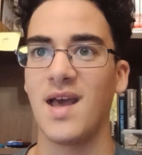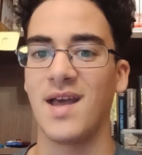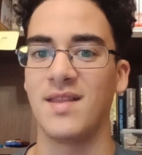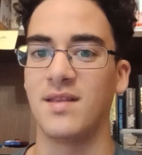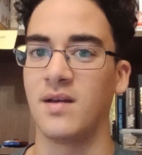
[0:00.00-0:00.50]

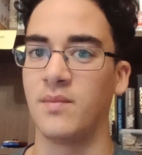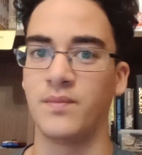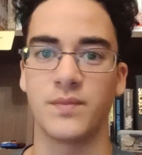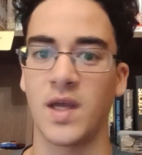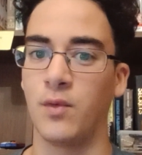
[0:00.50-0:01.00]
And
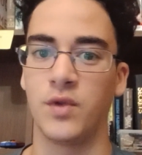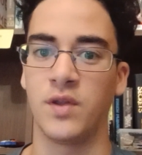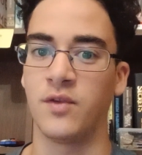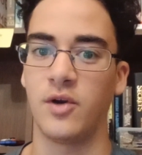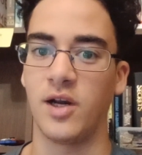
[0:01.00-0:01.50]
I
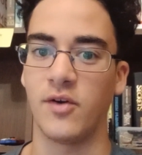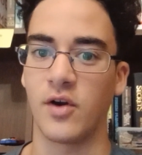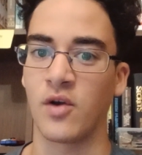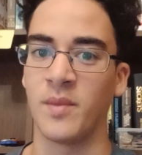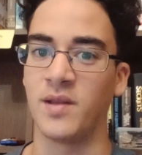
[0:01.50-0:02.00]
wouldn't really
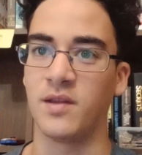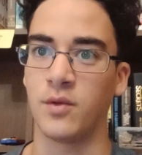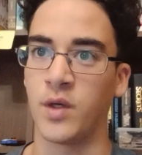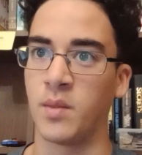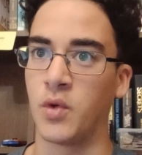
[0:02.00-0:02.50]
recommend it
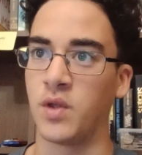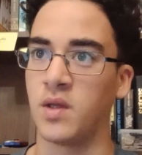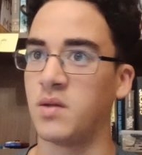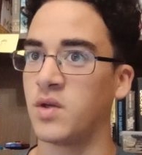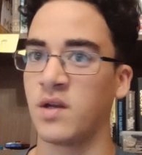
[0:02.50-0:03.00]
to anybody.
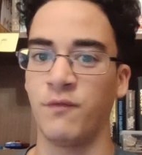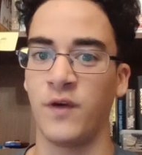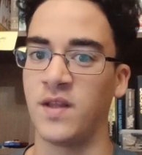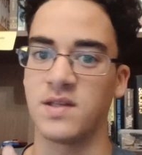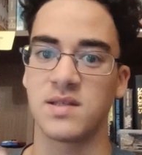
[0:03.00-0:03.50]
You can
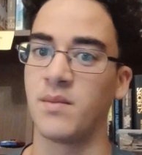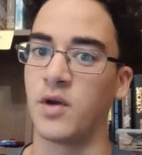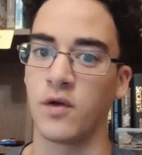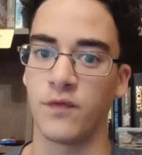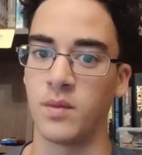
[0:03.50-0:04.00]
find a
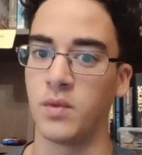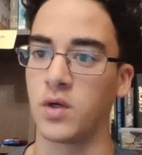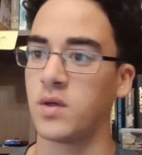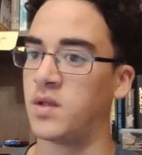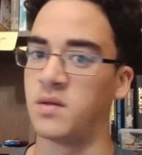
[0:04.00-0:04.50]
summary of the
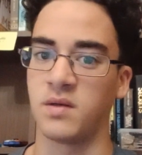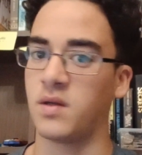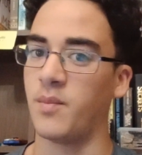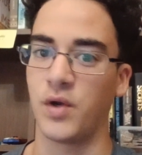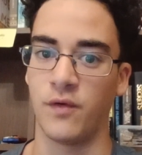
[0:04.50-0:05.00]
book in a
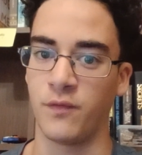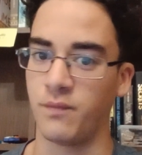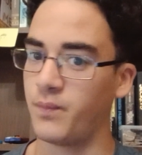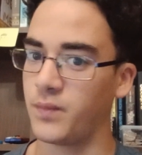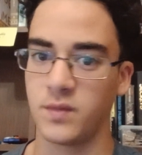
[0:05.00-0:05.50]
couple of
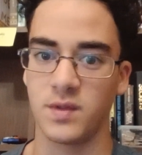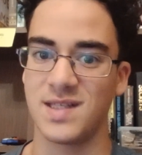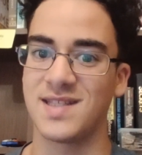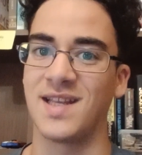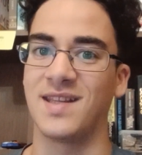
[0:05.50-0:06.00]

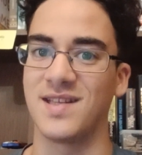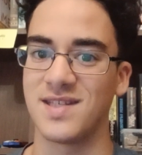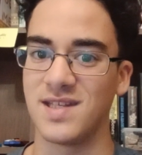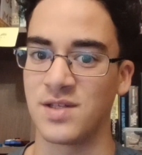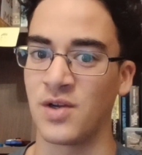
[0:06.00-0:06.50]

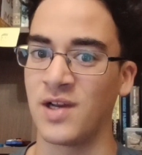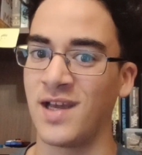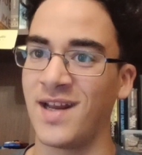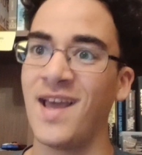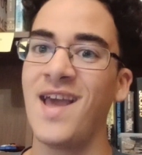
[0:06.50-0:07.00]
sentences
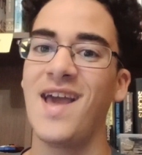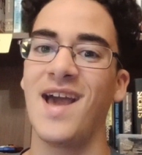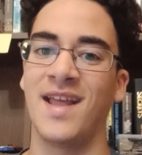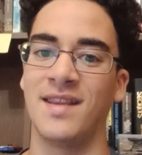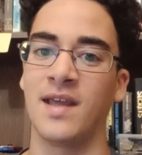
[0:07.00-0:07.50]
online,
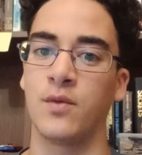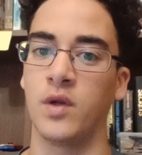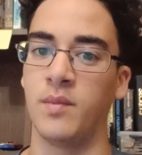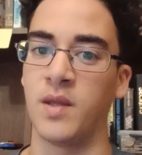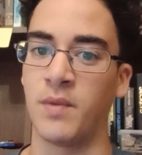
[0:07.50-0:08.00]
and that
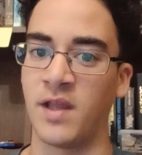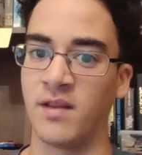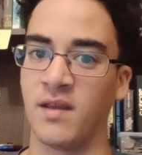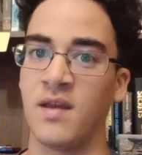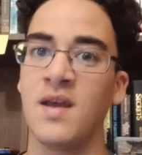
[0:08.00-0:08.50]
will be
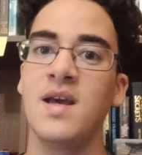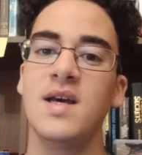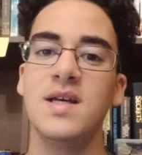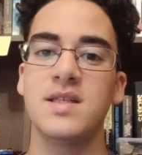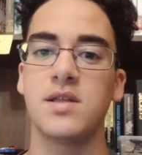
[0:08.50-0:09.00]
plenty.
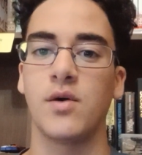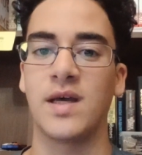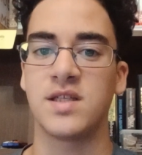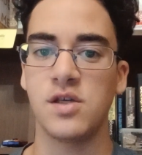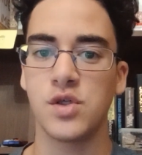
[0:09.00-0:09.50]
So,
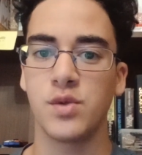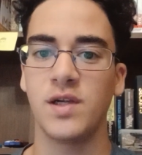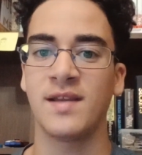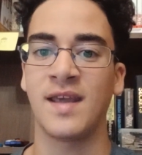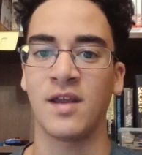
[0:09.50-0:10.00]
as
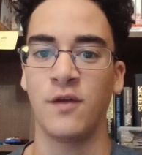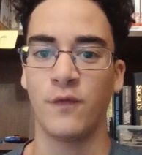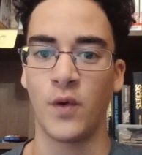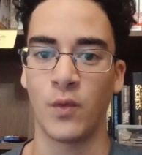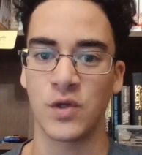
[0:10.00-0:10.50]
usual, thank you
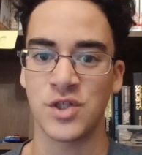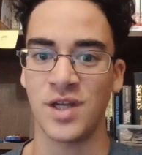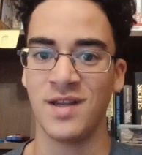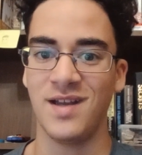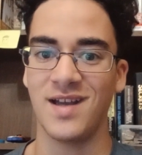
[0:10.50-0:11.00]
for
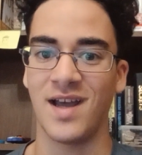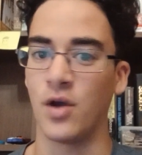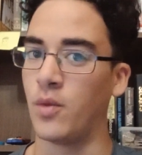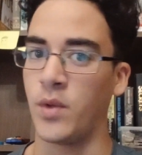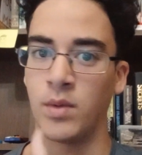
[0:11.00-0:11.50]
watching. I
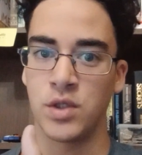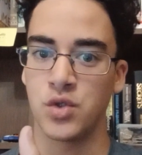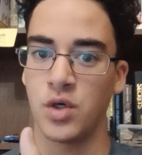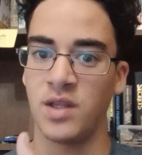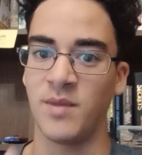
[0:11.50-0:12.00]
hope you
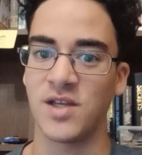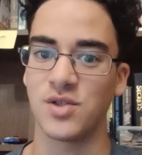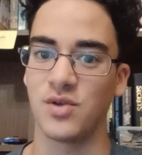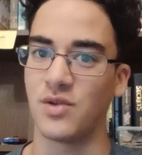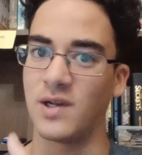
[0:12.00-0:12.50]
enjoyed. Make
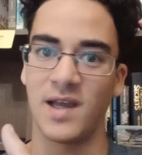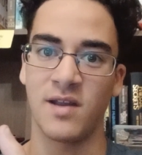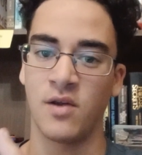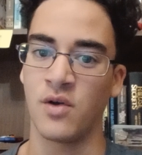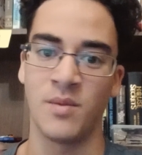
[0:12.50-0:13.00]
sure to
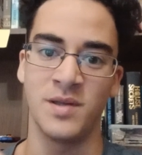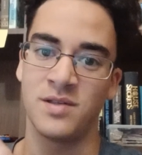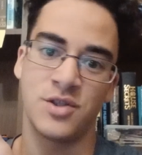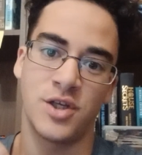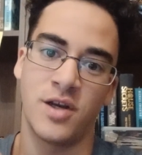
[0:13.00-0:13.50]
like,
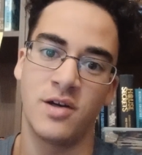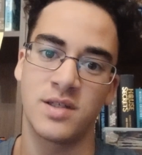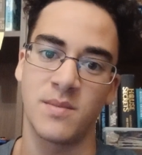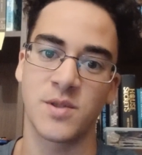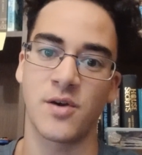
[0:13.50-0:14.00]
comment, share,
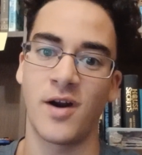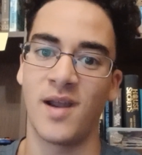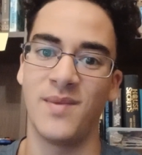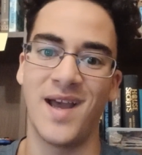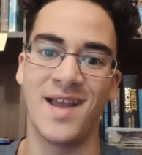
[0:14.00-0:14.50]

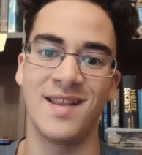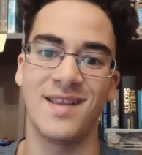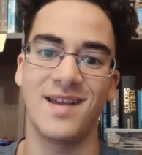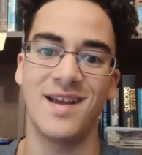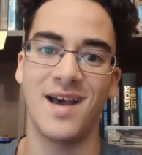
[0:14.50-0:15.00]
subscribe,
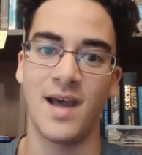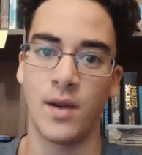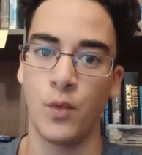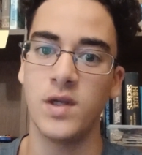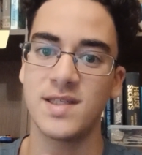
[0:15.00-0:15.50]
and
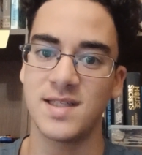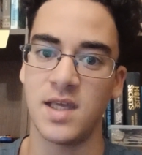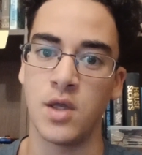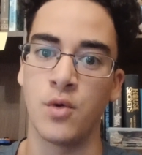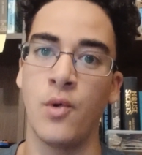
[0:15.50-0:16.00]
I will
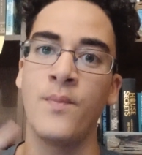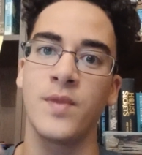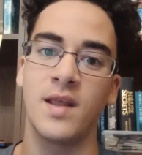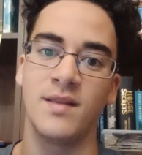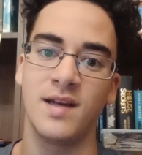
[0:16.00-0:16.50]
see you
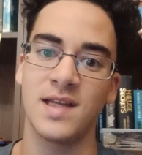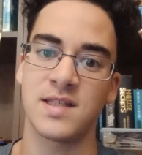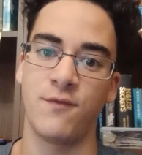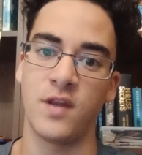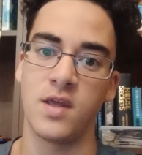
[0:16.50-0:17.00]
in the
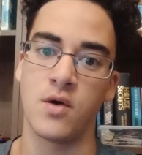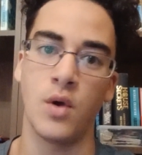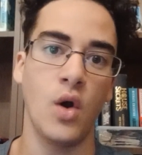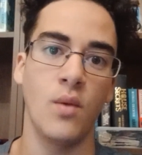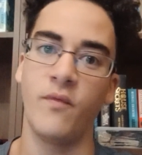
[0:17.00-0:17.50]
next video,
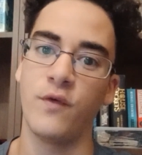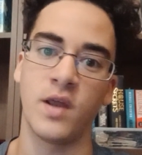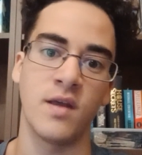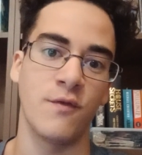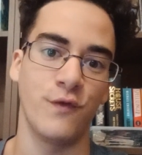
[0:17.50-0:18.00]

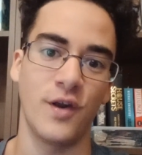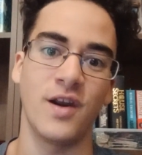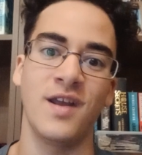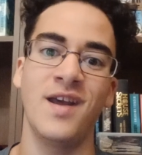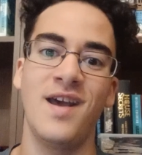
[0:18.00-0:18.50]
hopefully
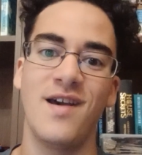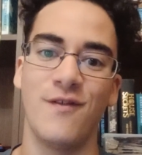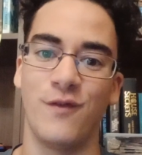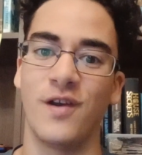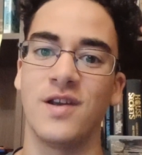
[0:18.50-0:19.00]
very,
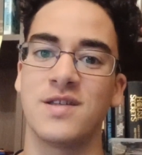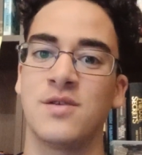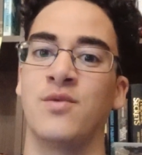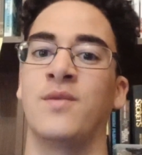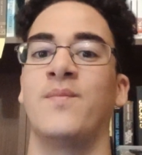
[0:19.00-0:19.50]
very
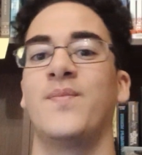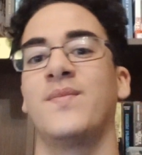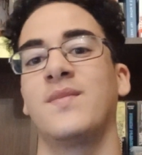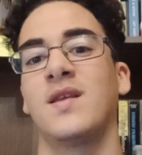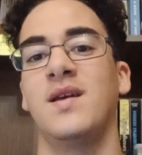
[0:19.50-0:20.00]
soon.
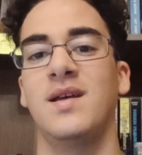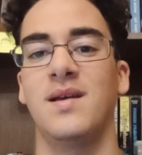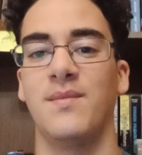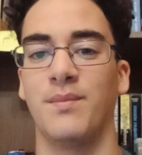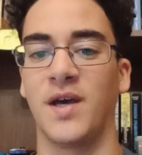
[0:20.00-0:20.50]

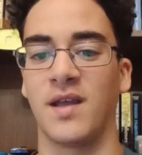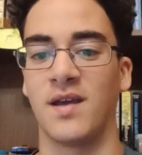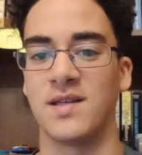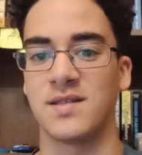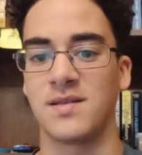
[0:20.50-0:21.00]
Bye,
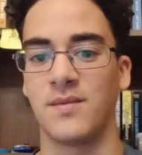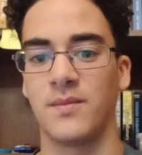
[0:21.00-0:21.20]
guys.